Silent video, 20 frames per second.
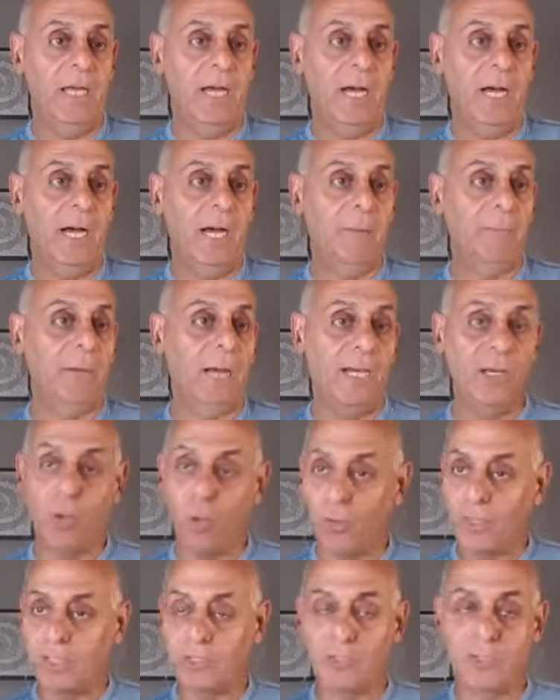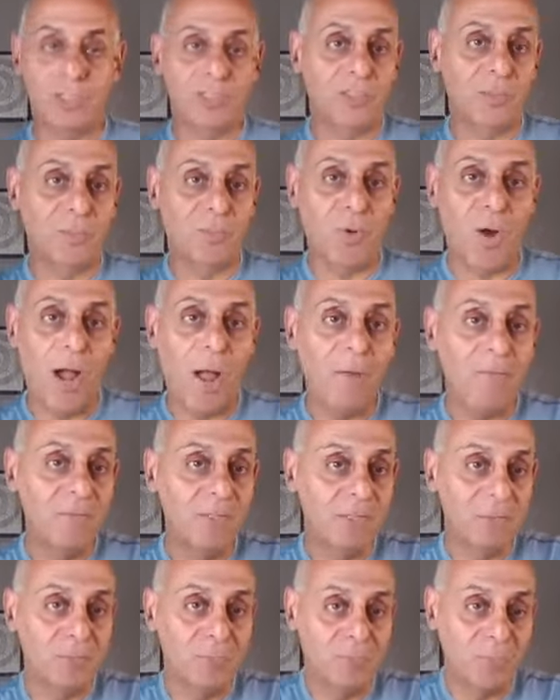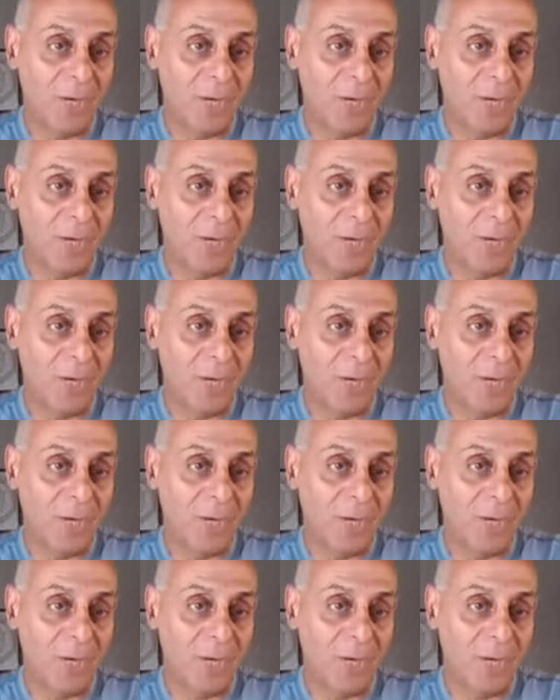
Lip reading: I know this is a surprise